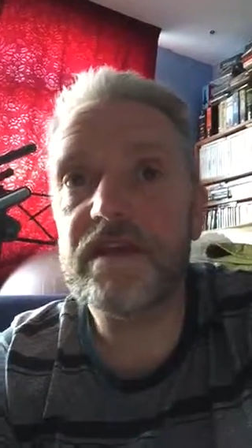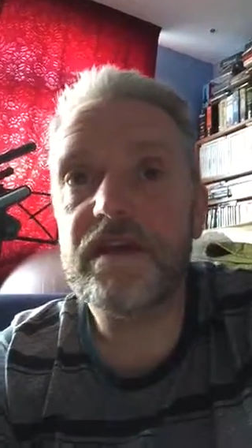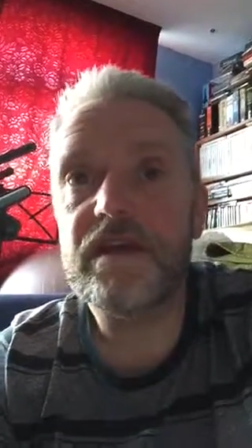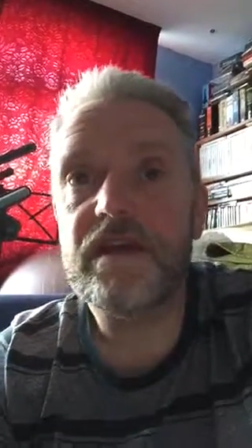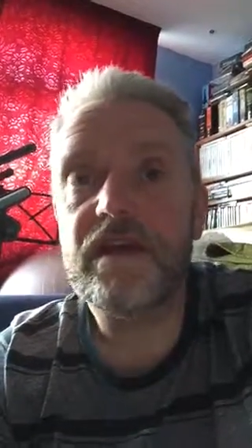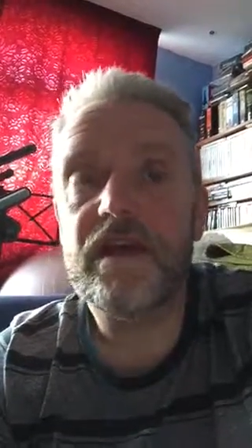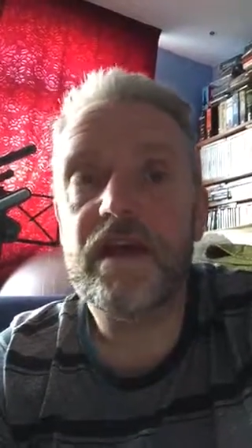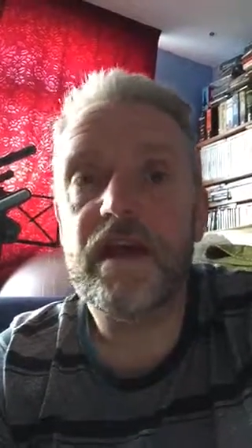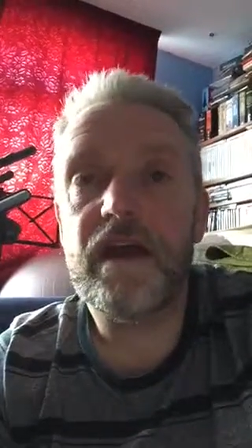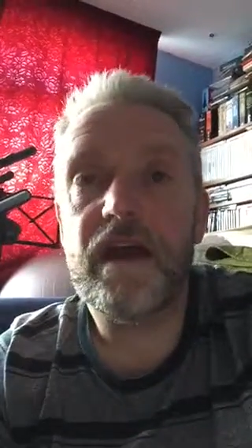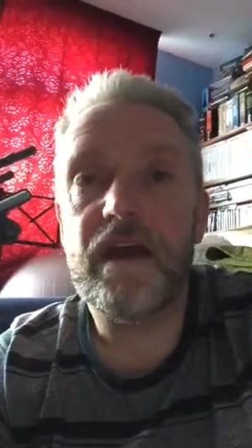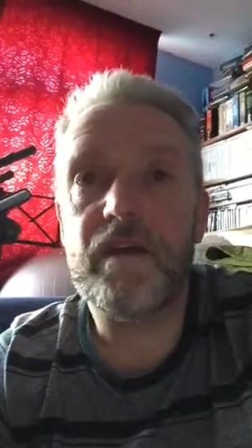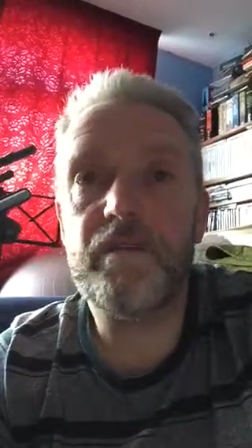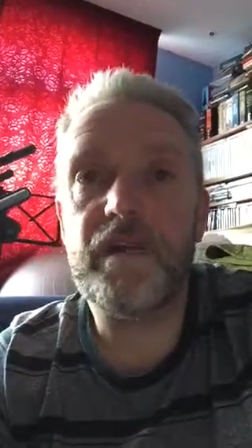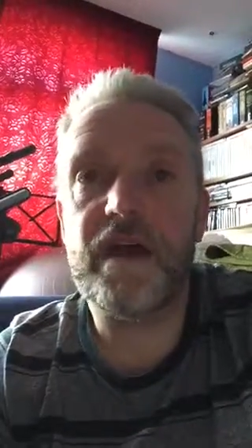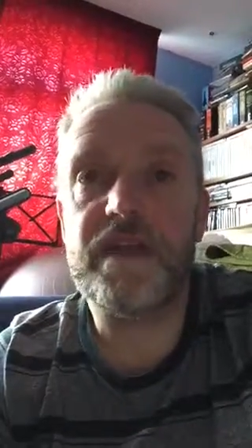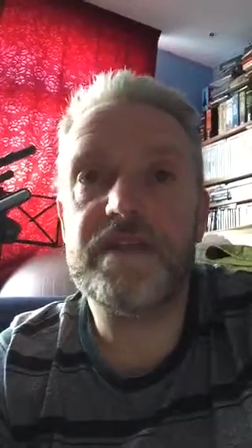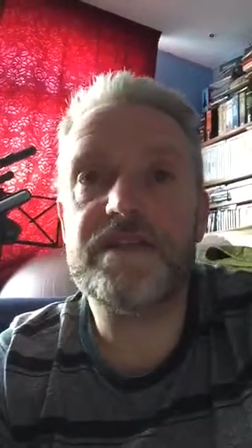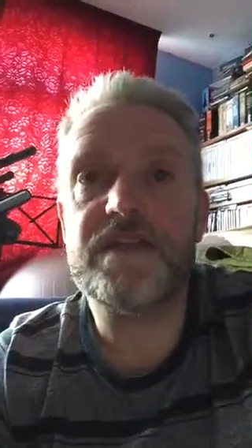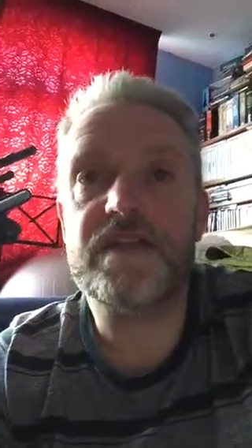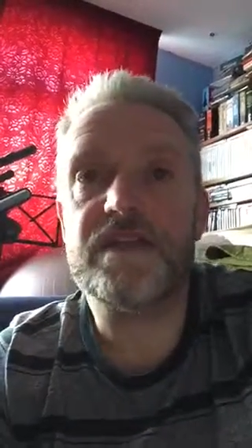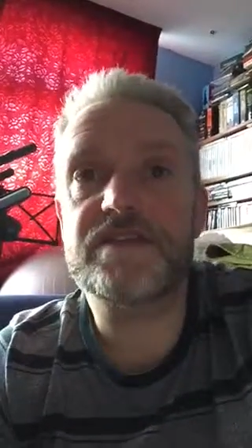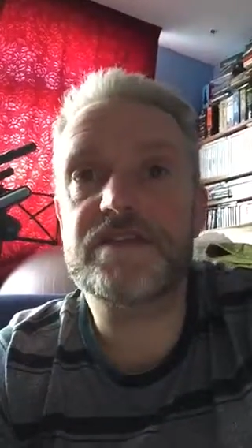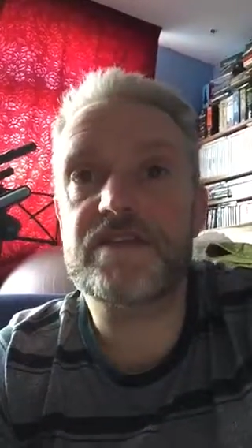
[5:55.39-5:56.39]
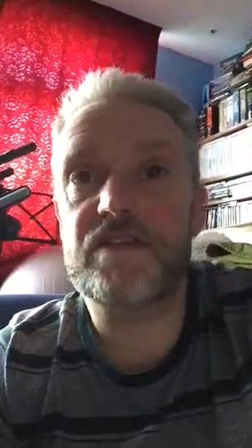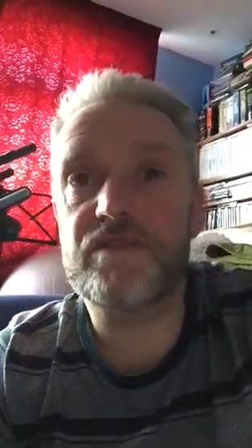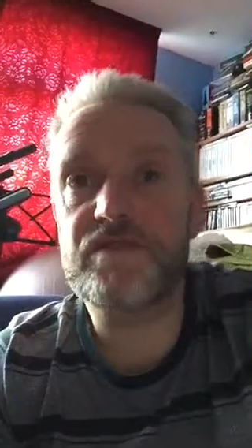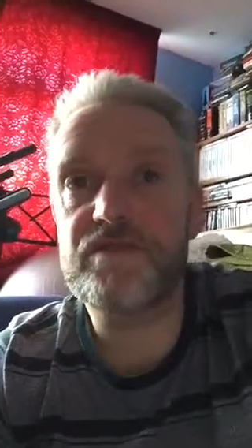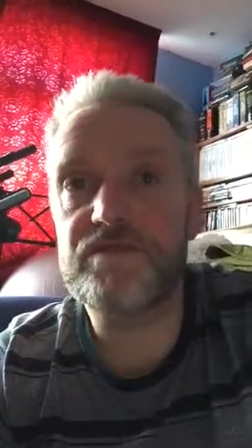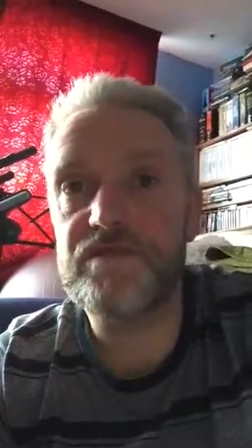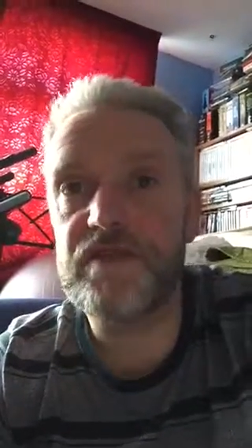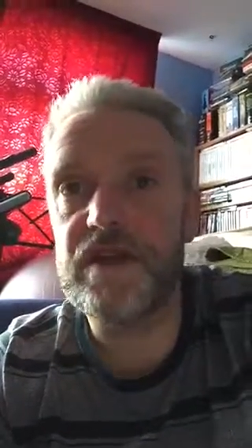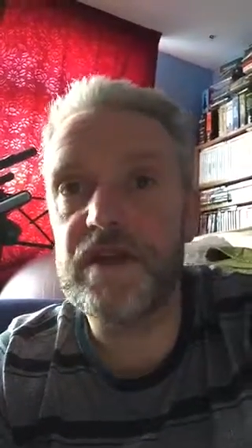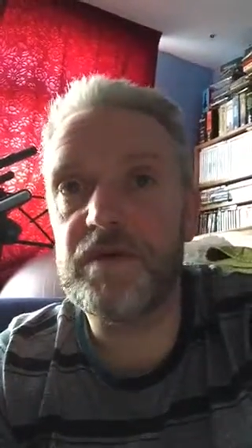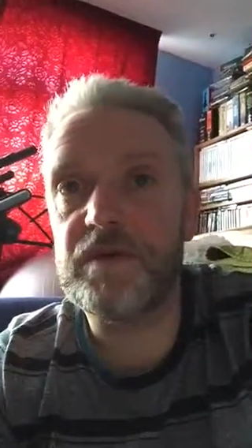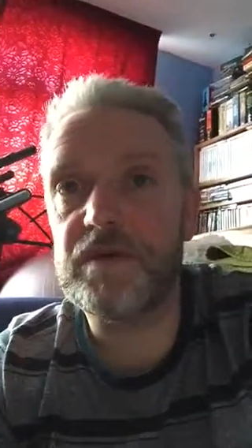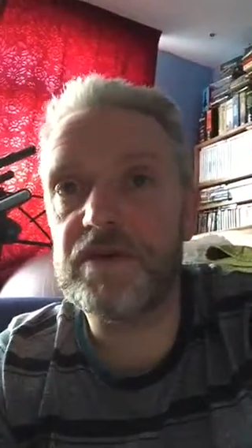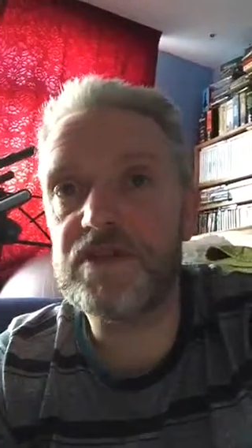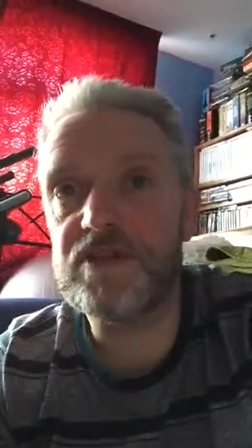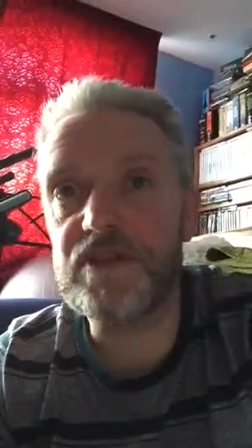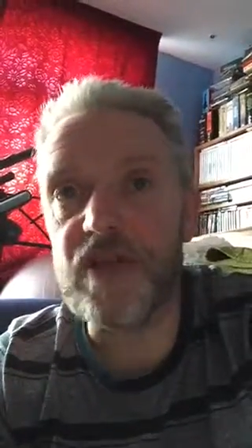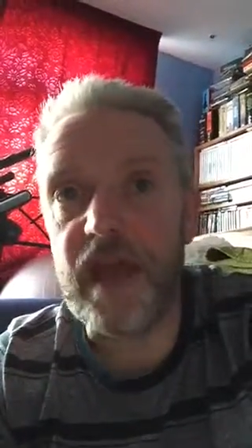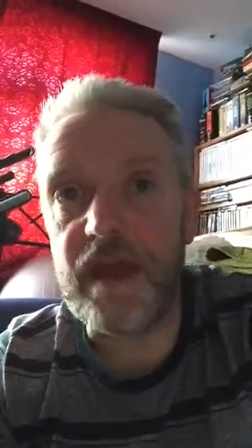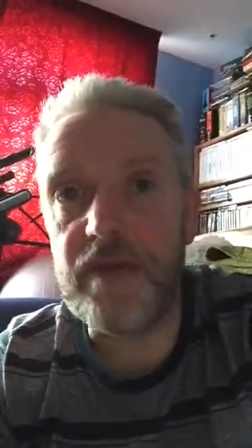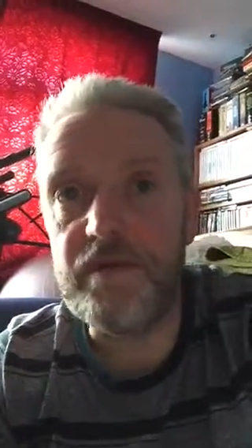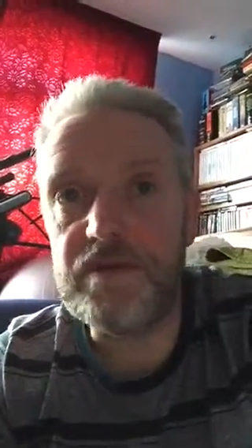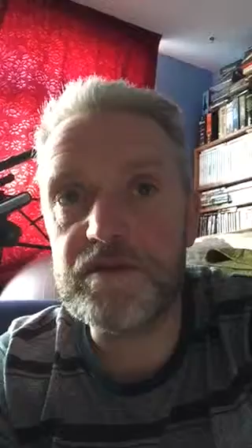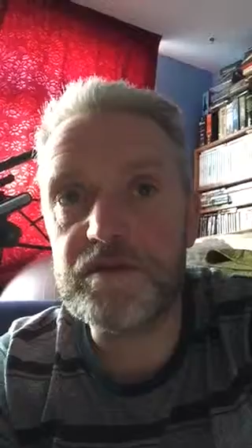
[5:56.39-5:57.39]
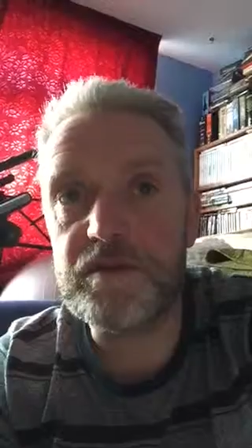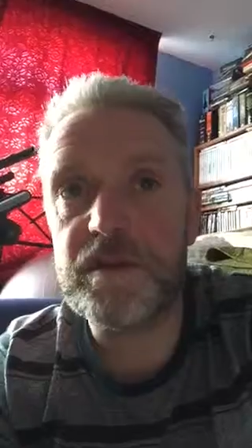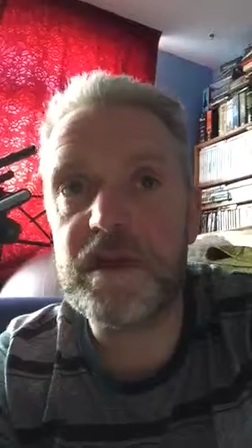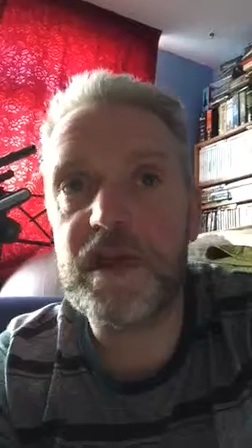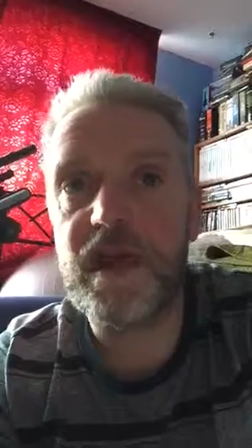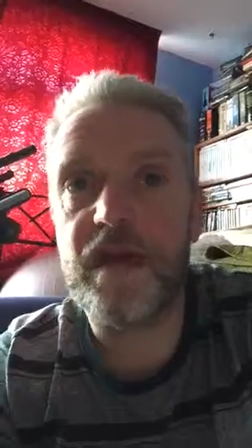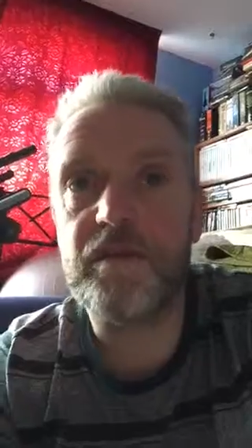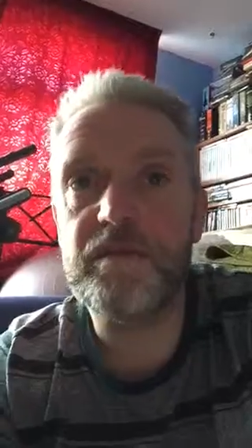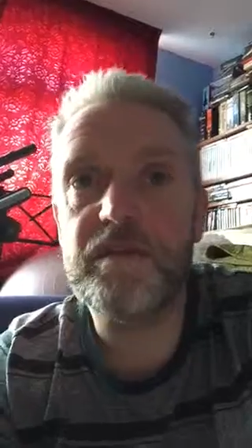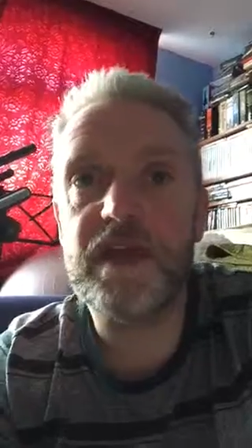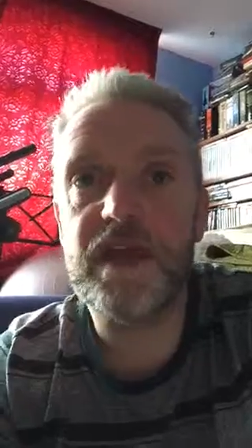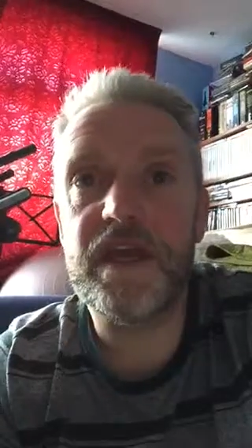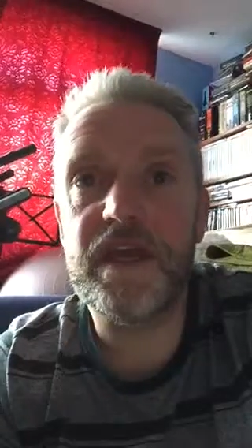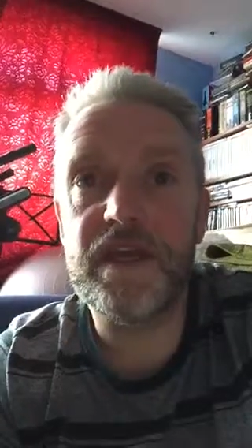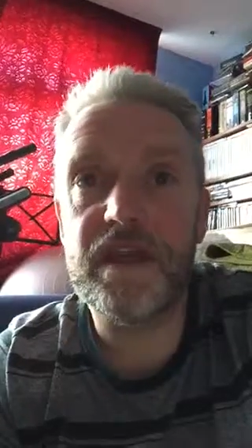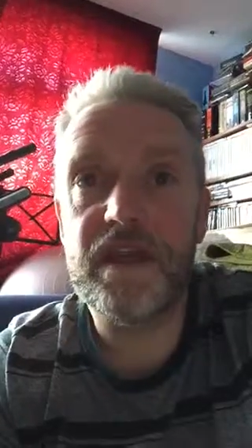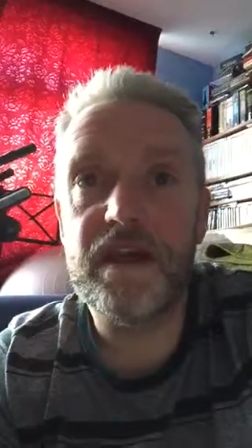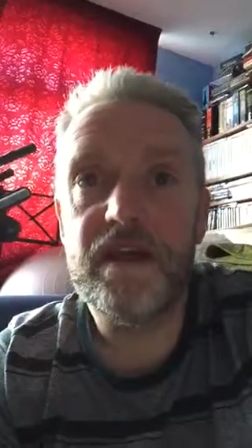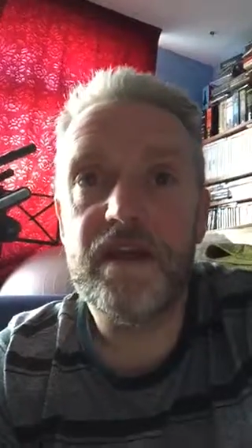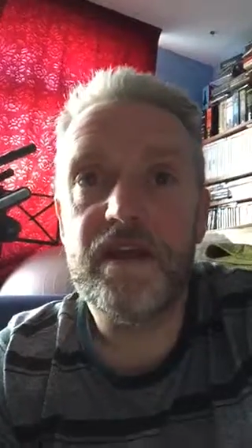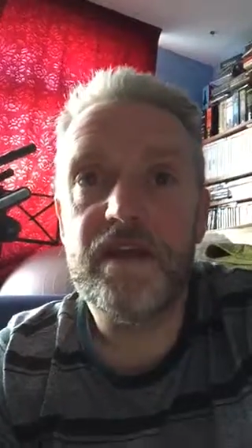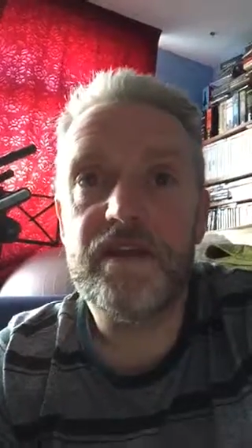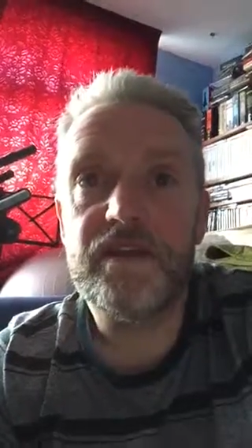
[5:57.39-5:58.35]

And by 1603, when James became king,